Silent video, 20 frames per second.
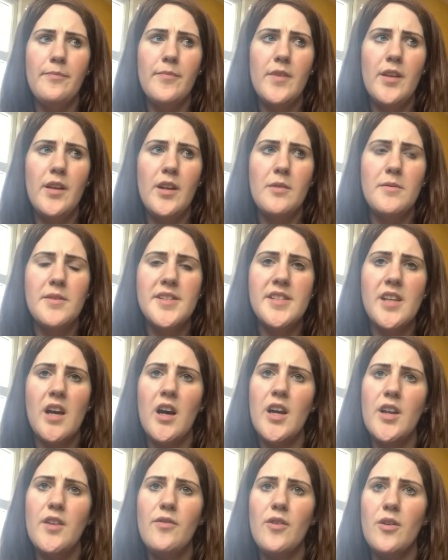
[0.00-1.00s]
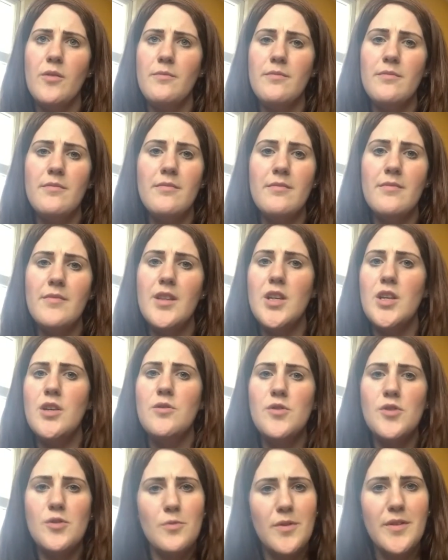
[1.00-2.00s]
you know, aside from the
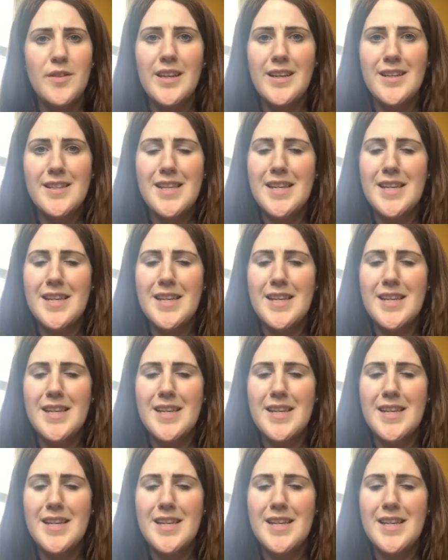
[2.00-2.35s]
usual things